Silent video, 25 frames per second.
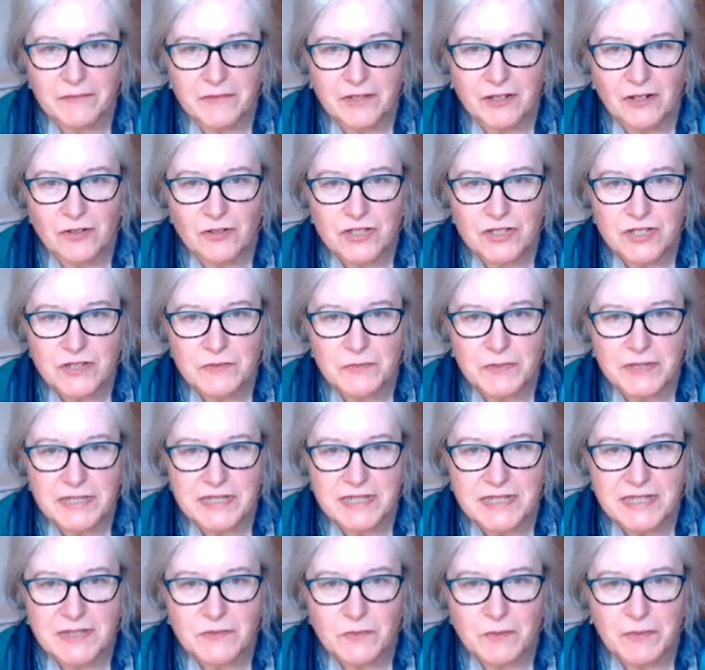Gloucester
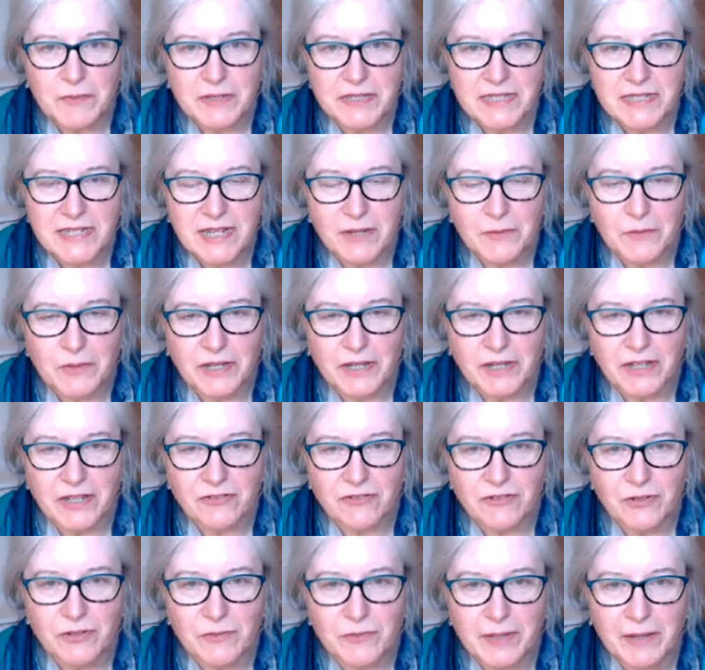Business Women's Networking
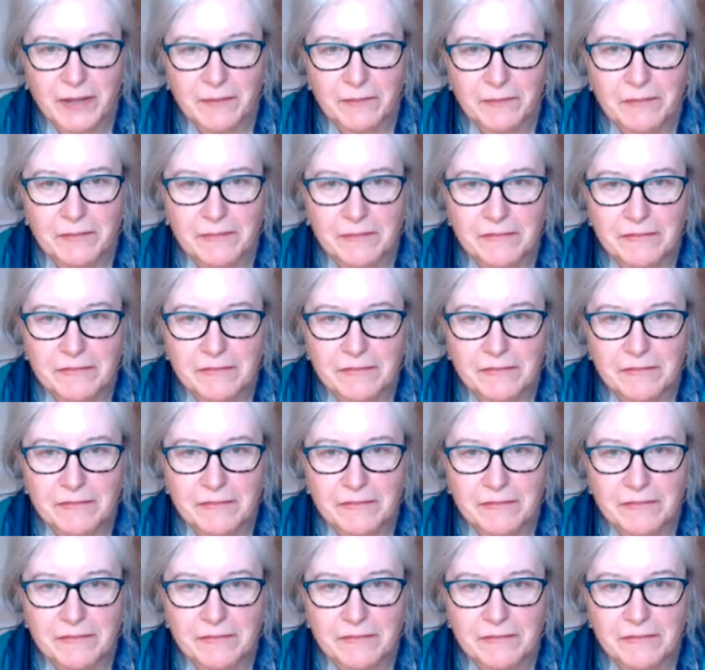Group, yeah.